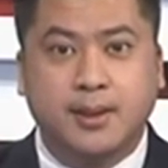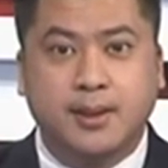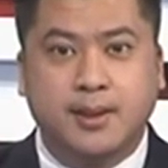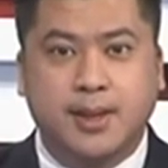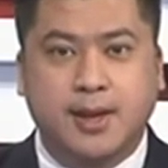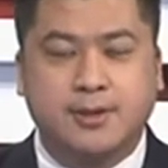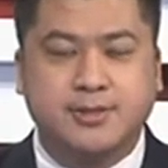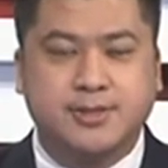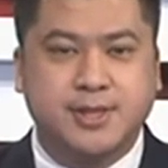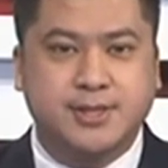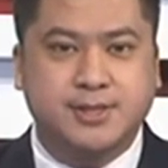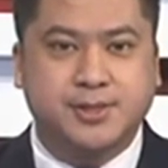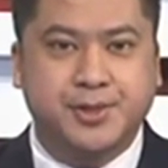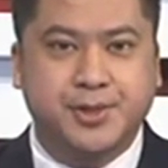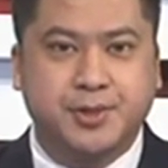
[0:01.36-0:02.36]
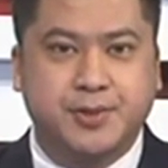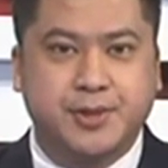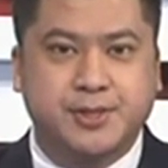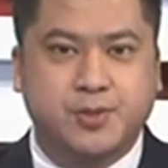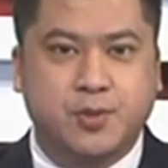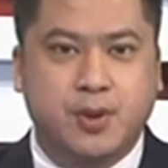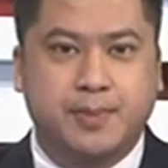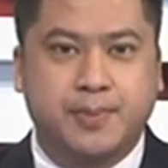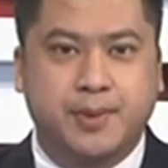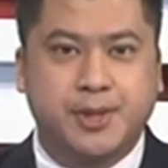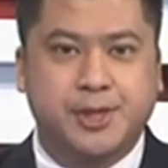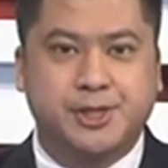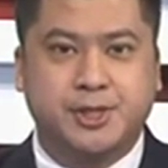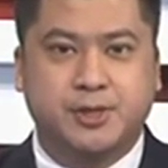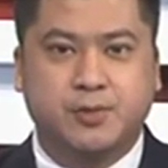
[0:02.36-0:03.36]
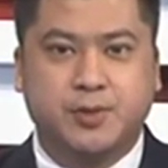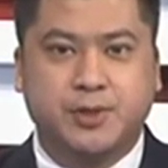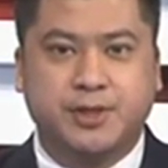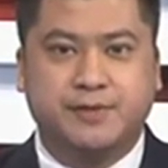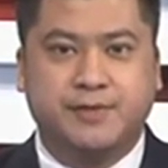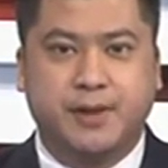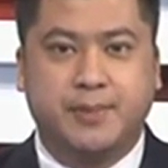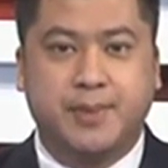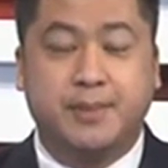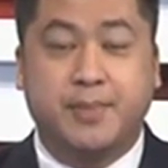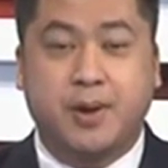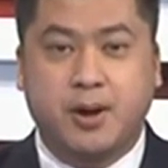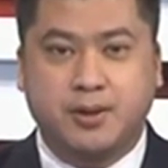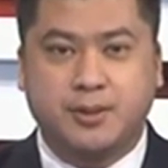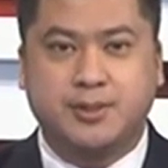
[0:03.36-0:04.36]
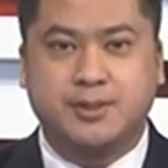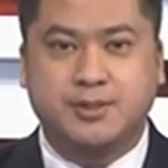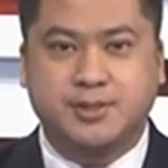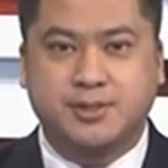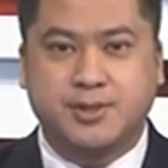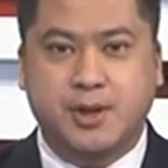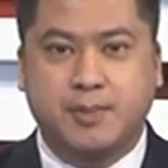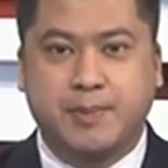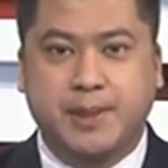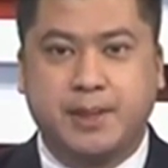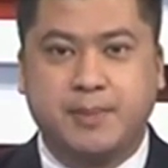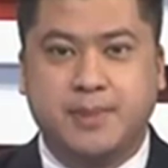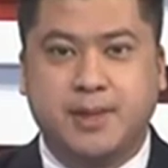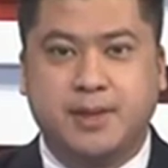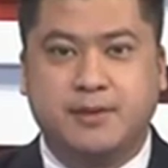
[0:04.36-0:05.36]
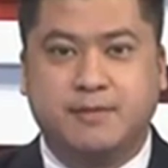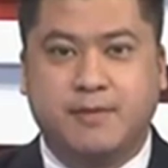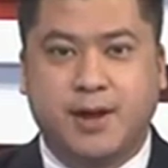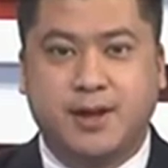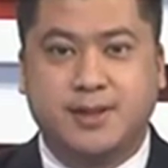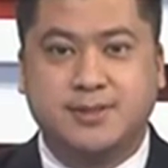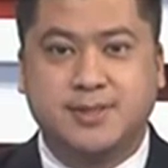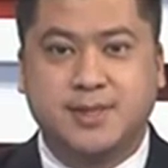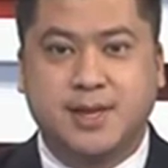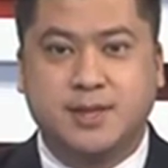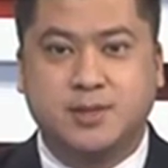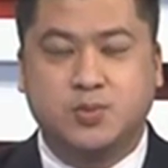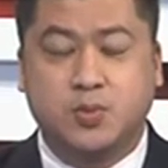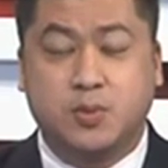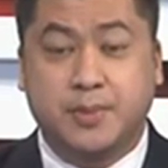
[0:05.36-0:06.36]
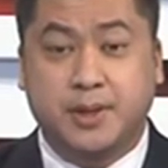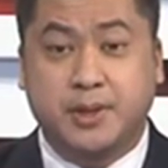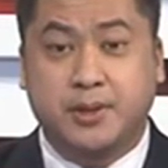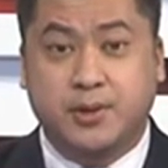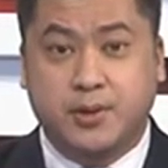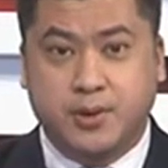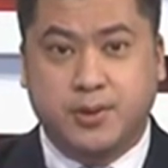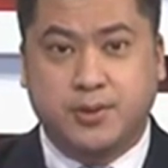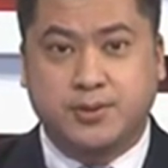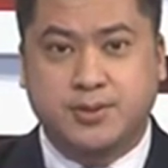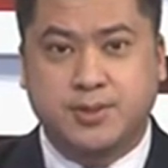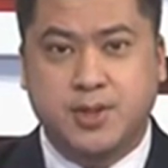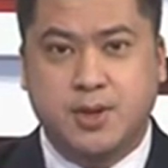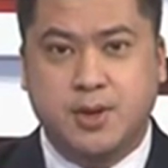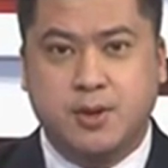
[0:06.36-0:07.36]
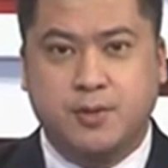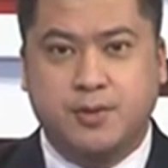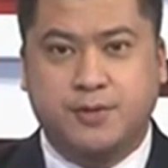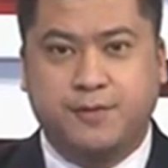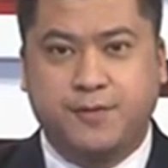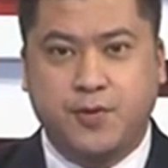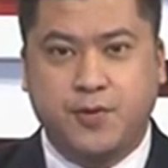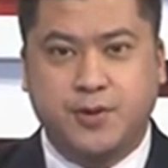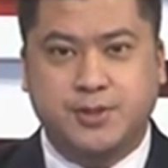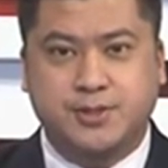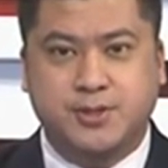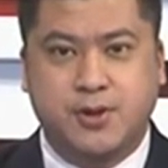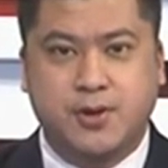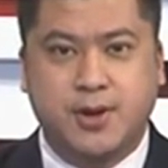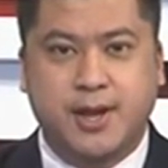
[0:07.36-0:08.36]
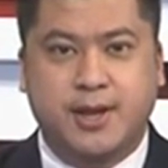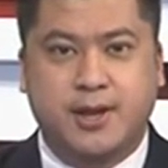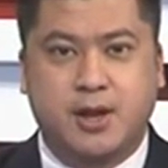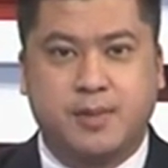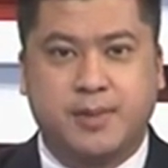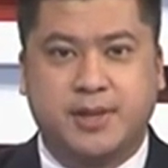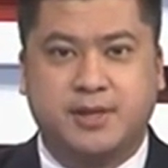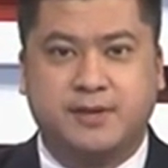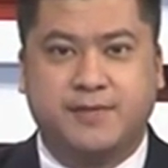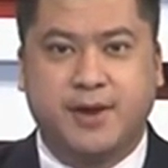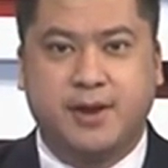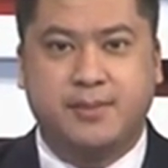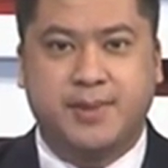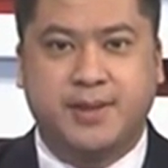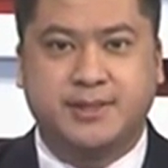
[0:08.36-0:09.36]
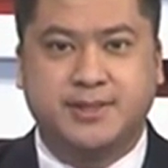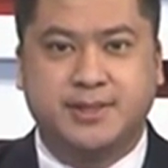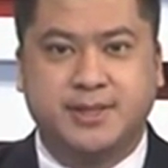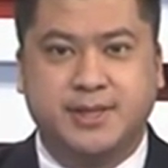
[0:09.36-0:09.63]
Laos needs to increase cooperation with development partners to help eliminate violence against women and girls, with a focus on economic development.